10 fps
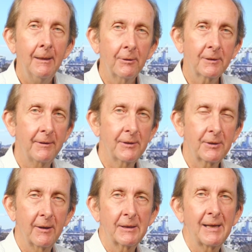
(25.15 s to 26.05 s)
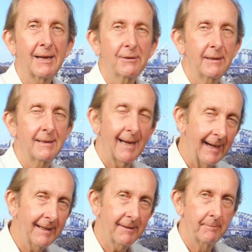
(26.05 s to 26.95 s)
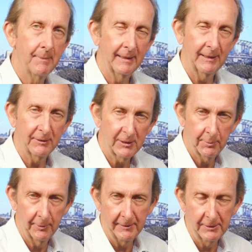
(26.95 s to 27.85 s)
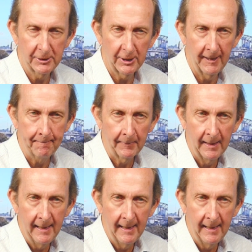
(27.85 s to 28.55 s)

looks like this guy's actually taken money at this point in time.